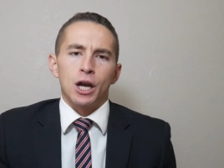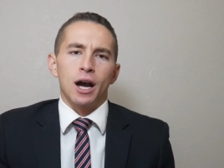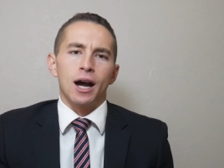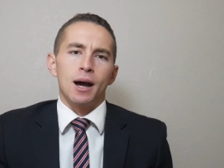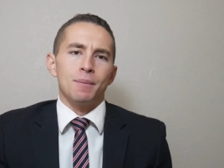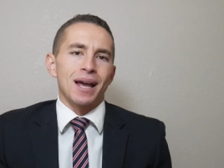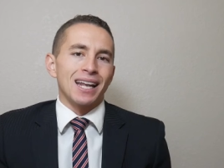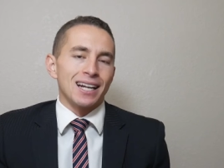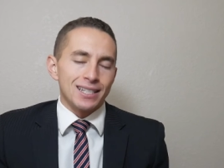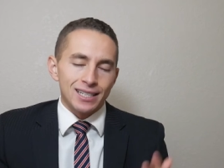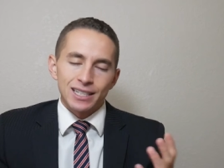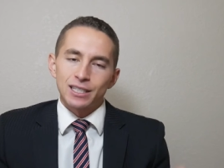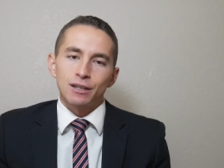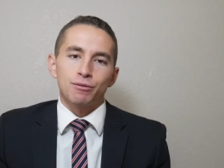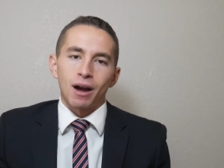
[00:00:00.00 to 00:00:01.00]
um, and at
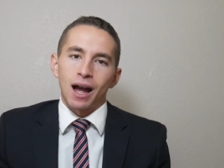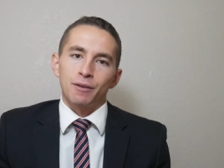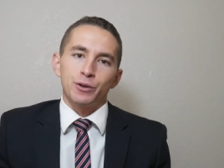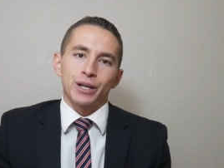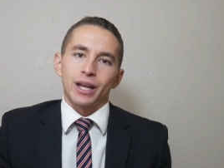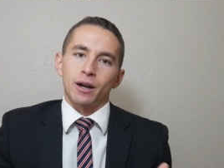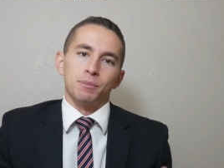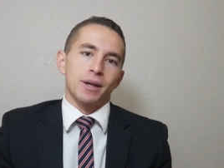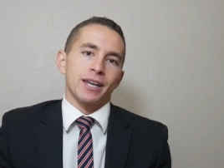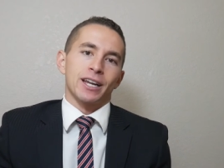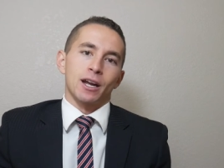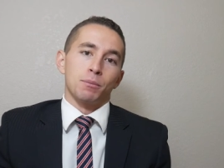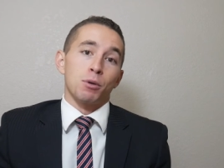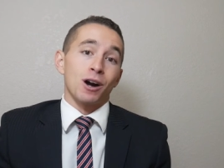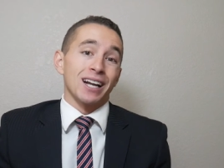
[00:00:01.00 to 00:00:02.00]
65 you get on
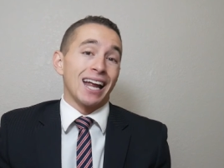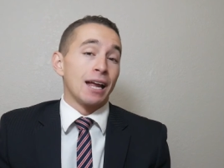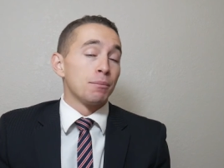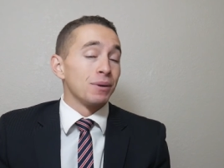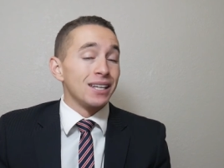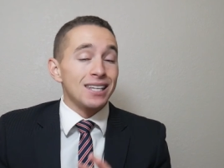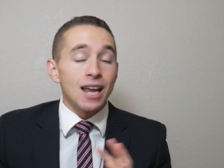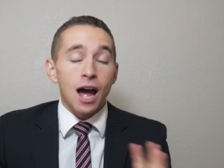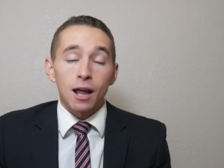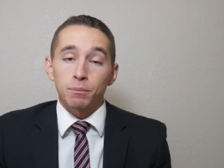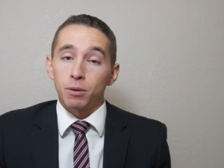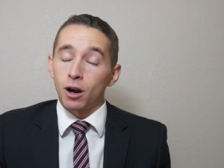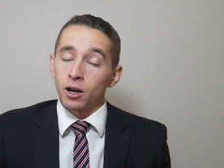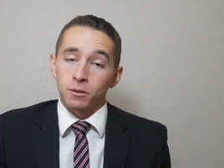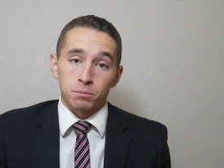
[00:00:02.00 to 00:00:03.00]
Medicare Part A but
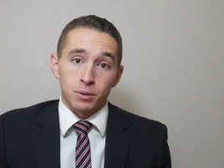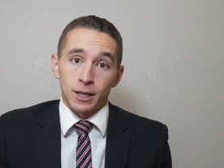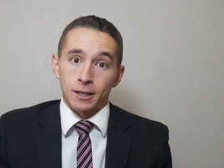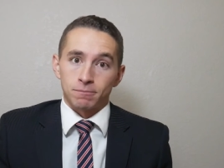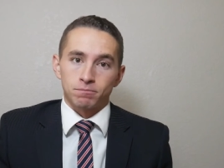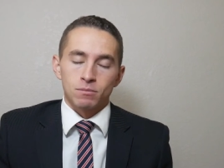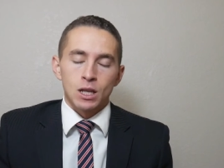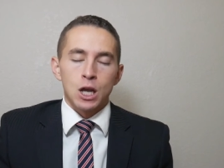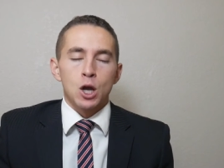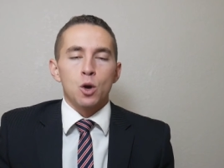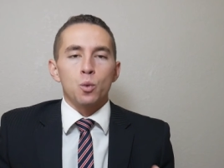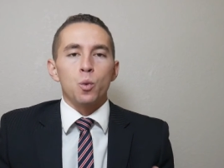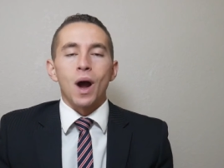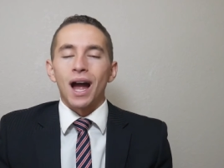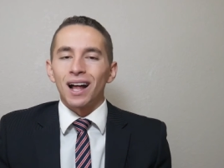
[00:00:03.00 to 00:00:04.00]
not Part B.
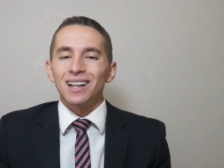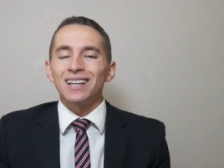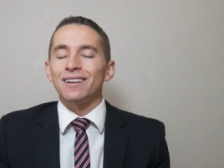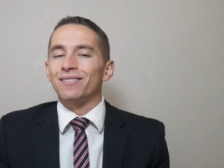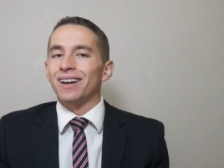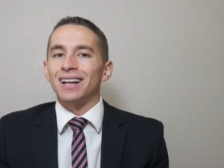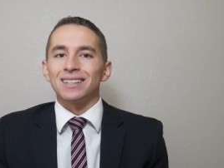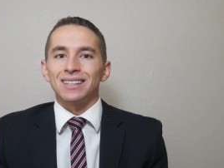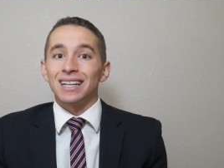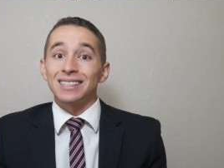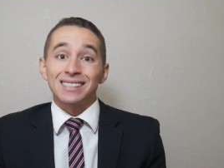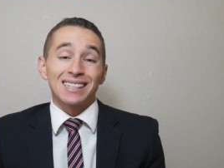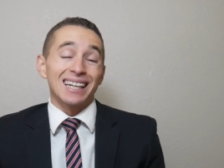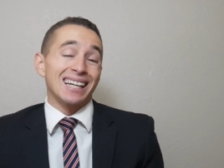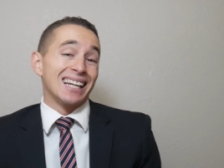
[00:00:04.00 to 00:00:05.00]
Well, if at
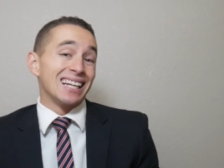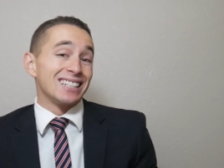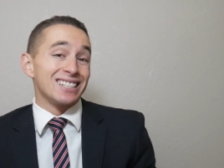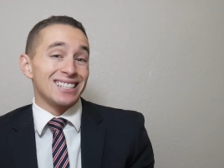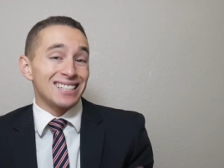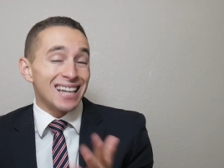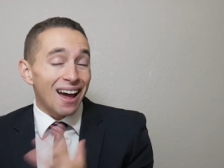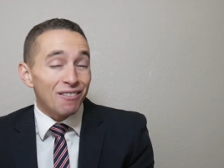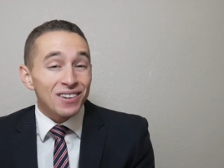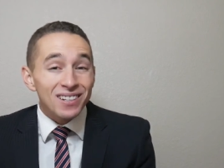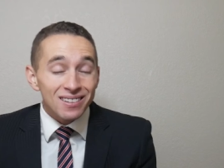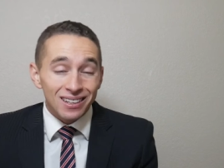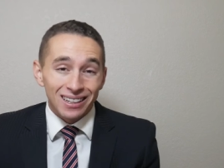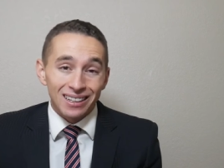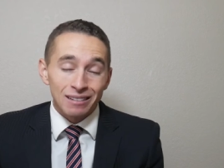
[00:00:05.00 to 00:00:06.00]
let's say at age
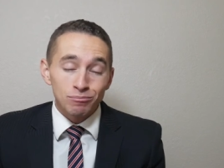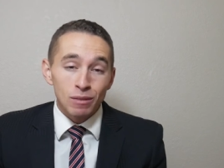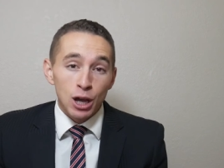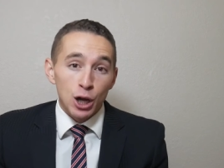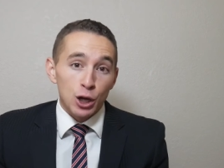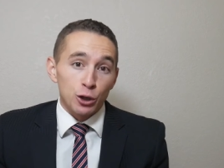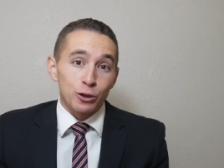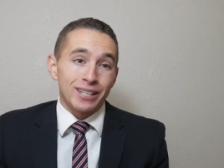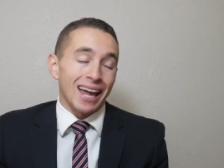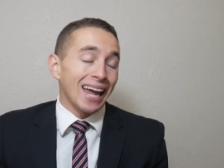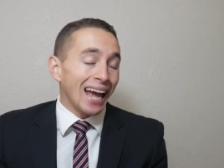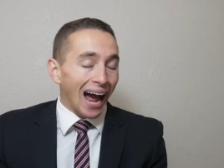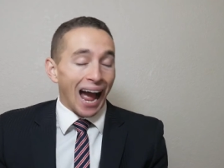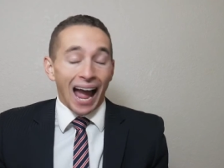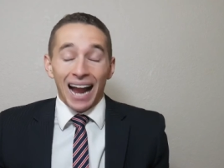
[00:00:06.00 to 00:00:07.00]
70 you say,
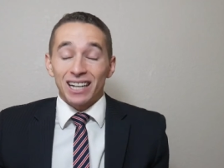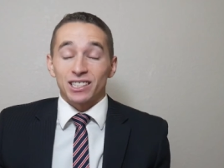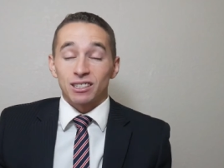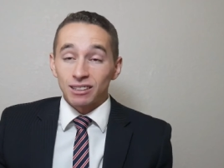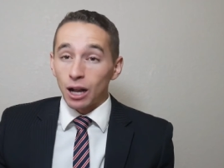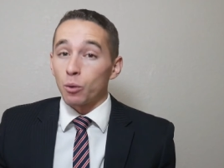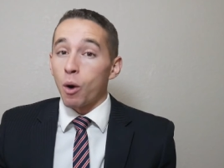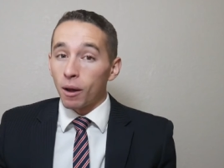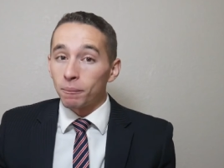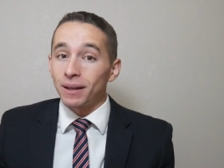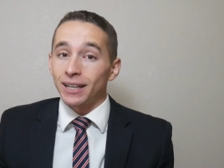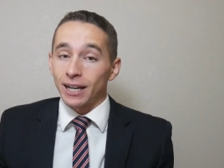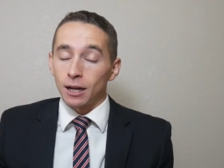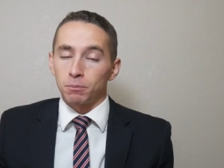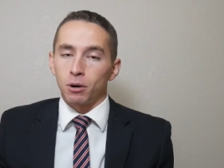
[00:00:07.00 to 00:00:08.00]
hey, actually I want
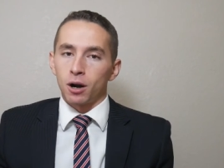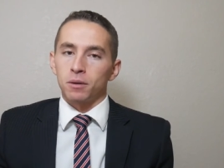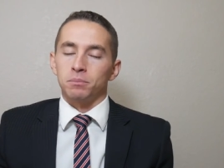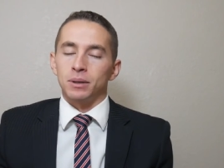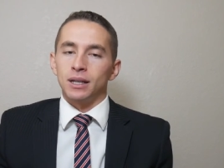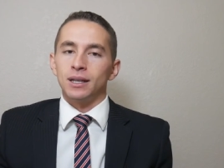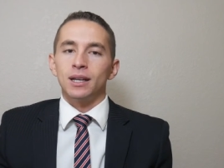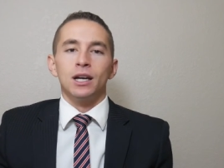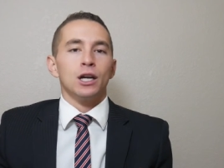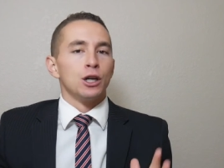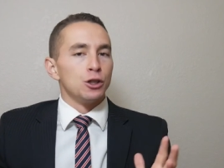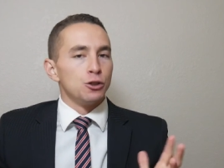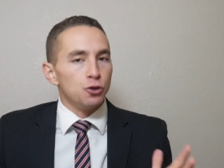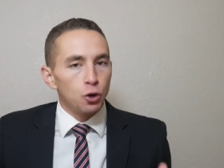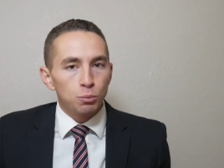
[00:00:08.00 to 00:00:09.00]
Medicare Part B,
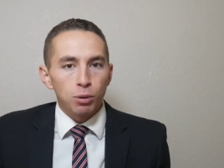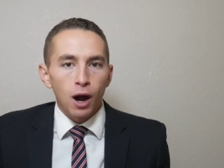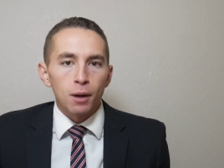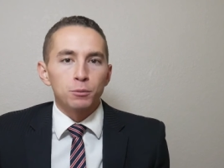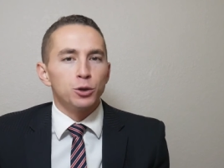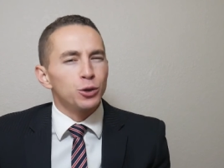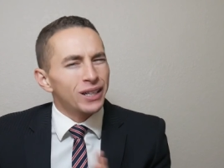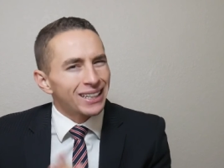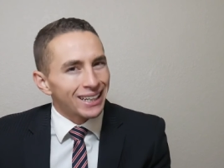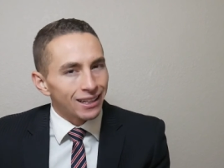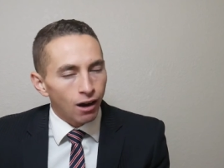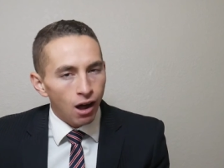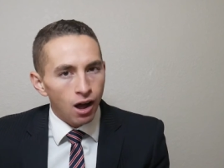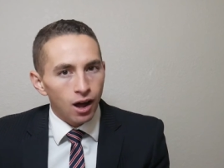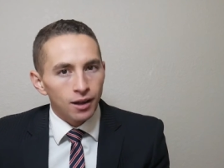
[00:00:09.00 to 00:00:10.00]
no problem, you can get
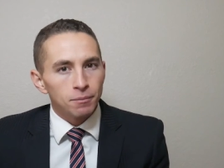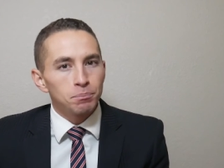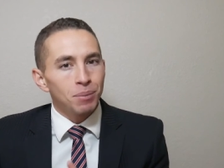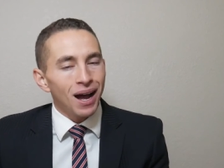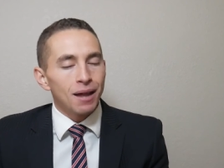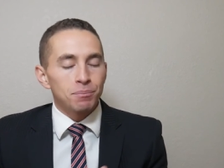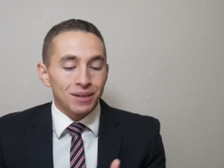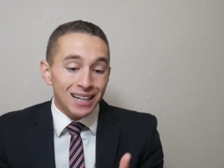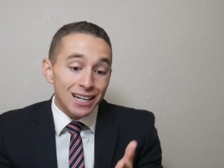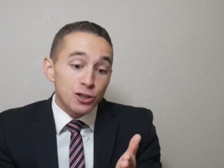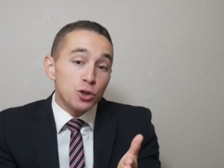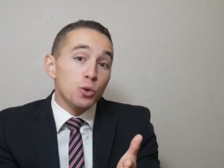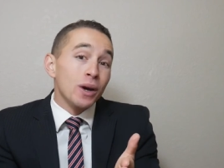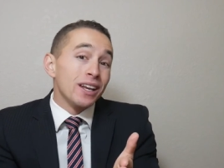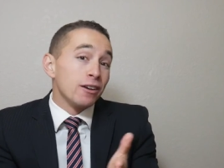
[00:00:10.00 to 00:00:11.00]
on, but
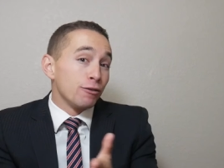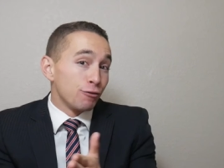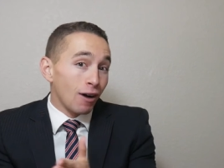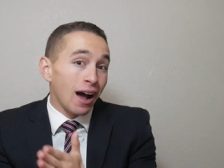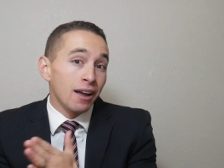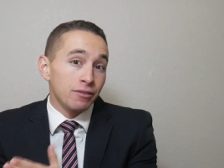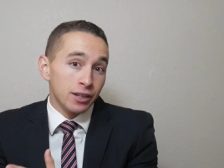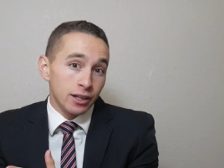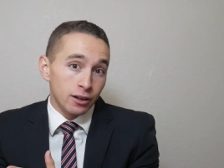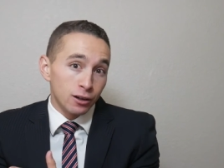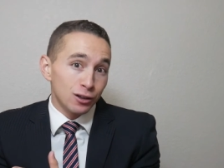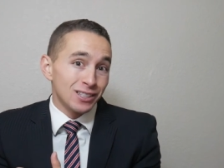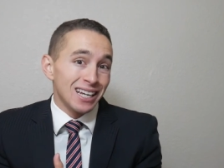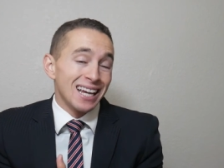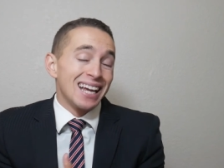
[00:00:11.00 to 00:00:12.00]
because you waited five
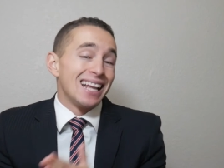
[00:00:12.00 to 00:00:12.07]
years,